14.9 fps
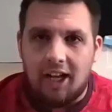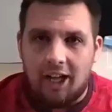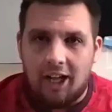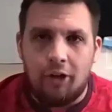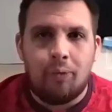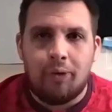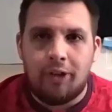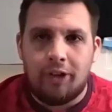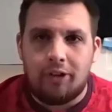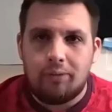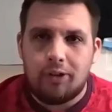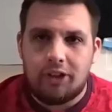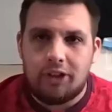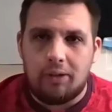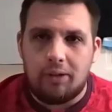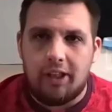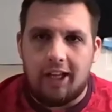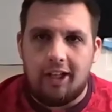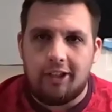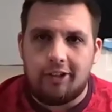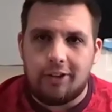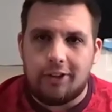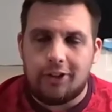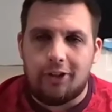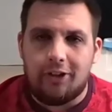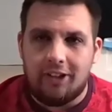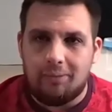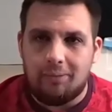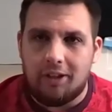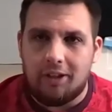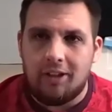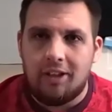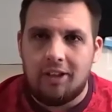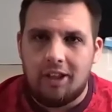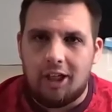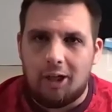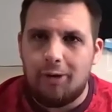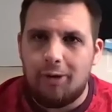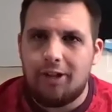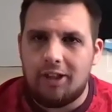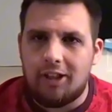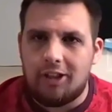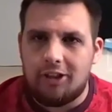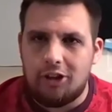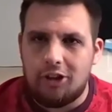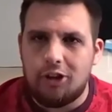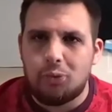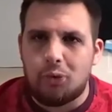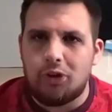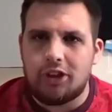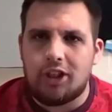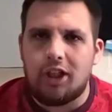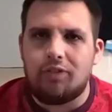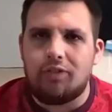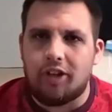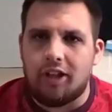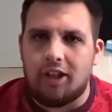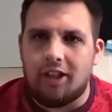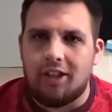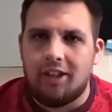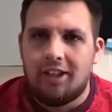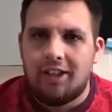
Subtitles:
I know we're still technically recording, but do you want to cover that?